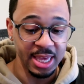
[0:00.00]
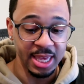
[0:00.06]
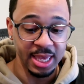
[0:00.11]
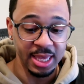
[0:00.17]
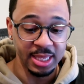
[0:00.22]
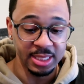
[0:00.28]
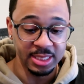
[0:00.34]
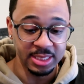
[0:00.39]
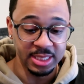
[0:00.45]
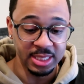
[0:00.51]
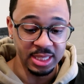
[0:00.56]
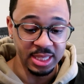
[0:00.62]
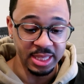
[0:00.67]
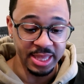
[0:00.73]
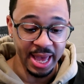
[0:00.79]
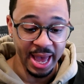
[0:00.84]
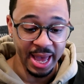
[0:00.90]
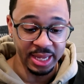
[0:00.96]
is
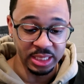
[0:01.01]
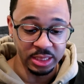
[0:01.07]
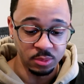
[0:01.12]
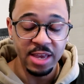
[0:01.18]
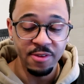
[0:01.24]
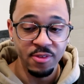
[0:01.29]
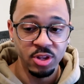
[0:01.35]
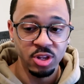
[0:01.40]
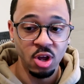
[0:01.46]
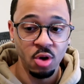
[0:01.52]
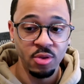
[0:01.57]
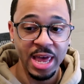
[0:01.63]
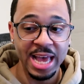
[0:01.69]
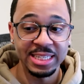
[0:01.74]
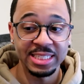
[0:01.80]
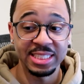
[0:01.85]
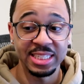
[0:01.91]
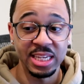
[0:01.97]
that even though
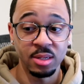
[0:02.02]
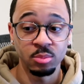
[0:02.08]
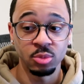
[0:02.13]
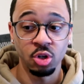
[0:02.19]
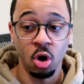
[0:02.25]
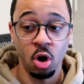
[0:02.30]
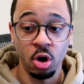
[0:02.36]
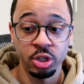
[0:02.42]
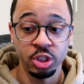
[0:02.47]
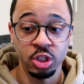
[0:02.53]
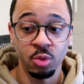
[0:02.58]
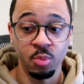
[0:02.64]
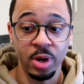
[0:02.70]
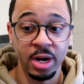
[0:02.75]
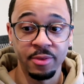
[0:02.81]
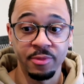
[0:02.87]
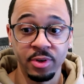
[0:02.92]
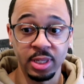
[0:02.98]
that seems harsh or
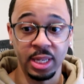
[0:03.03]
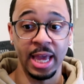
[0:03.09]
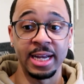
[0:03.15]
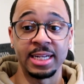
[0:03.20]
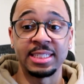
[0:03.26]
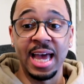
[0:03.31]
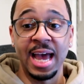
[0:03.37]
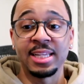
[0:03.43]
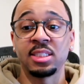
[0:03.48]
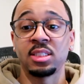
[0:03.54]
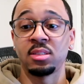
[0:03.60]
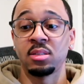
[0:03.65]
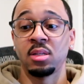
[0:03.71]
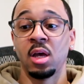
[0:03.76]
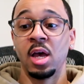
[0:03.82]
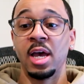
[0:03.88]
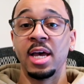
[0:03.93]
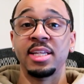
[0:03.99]
whatever, like
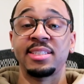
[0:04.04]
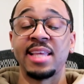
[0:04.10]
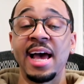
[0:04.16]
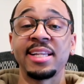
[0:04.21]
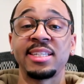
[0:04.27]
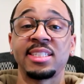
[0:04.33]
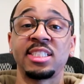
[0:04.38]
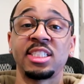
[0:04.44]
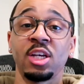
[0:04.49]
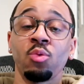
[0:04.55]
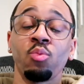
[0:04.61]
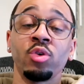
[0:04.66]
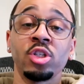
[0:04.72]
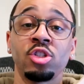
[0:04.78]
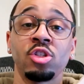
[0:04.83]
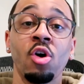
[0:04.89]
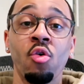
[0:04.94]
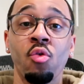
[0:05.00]
that shit
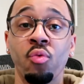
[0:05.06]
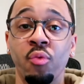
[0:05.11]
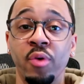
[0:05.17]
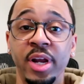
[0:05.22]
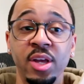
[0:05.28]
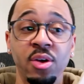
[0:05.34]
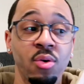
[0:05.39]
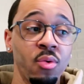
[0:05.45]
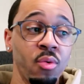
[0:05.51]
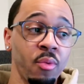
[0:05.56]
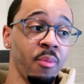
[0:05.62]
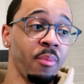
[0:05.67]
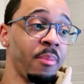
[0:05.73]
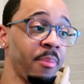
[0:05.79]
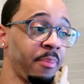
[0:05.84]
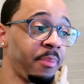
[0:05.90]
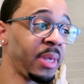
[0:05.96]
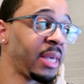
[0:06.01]
was so real
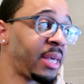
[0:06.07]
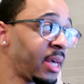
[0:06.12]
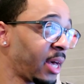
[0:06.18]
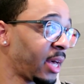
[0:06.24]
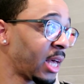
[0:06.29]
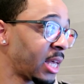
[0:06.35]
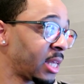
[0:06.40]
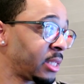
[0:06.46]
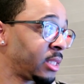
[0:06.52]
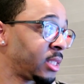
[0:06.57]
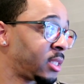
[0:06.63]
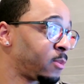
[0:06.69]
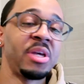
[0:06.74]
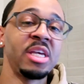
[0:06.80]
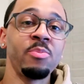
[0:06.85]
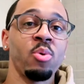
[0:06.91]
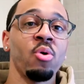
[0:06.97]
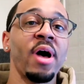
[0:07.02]
because
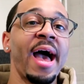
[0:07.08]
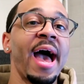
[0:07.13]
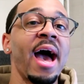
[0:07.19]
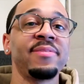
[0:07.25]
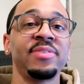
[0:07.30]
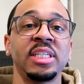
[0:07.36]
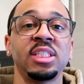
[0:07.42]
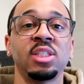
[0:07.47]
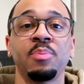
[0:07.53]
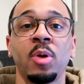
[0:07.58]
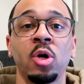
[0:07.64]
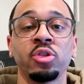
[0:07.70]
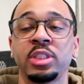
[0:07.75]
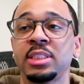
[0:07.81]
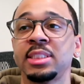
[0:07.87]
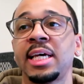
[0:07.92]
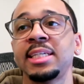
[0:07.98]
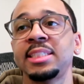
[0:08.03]
people have these
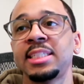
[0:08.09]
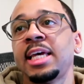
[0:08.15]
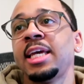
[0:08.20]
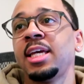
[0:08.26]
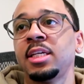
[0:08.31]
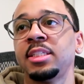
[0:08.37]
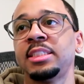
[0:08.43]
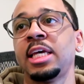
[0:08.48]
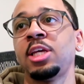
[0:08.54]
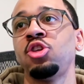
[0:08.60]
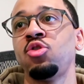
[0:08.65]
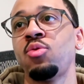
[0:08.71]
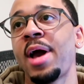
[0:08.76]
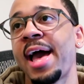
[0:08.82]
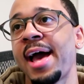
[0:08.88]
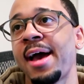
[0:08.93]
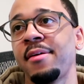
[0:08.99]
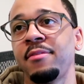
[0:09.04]
emotions. Like say you
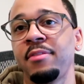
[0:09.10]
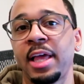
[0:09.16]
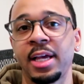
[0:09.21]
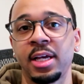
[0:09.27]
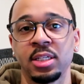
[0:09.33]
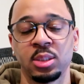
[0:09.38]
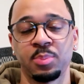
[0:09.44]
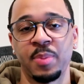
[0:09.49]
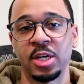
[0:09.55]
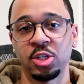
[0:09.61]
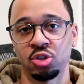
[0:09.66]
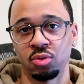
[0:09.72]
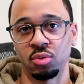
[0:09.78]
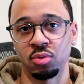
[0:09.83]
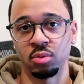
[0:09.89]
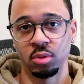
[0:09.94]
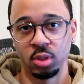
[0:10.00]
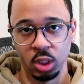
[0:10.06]
have like a
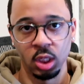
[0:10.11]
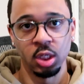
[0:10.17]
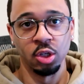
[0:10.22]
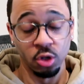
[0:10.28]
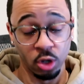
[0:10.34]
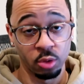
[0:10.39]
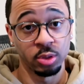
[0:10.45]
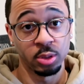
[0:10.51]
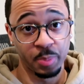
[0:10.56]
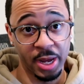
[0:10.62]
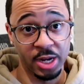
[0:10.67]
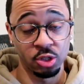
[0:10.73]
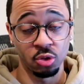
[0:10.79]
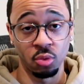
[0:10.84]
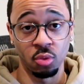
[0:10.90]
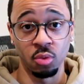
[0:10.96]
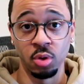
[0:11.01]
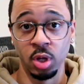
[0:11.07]
special, you know,
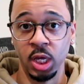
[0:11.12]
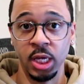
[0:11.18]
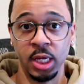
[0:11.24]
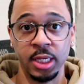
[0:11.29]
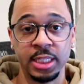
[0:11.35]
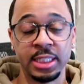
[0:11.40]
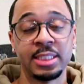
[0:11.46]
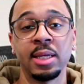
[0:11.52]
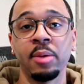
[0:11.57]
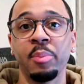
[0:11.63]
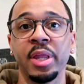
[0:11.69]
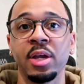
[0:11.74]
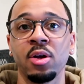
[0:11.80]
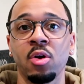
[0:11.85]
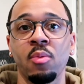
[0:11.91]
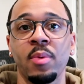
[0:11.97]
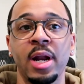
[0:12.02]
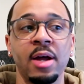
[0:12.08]
special
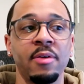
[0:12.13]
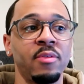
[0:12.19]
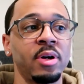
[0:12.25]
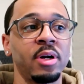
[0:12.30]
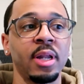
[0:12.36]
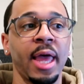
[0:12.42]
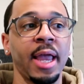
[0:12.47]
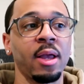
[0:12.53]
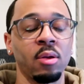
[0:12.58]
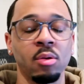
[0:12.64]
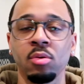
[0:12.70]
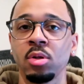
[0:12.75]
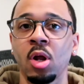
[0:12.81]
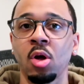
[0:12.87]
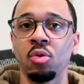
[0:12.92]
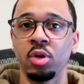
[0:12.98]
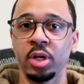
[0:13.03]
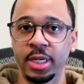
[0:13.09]
sibling or whatever. Like, you
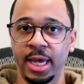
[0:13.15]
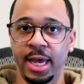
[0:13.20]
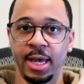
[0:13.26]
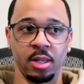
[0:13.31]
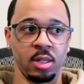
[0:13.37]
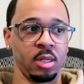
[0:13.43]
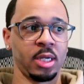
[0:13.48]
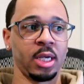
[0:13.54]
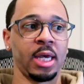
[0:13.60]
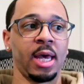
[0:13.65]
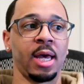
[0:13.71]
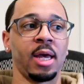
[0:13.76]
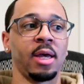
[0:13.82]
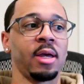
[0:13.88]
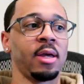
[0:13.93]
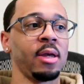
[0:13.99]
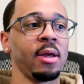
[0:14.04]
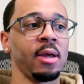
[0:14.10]
know, look
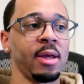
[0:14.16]
at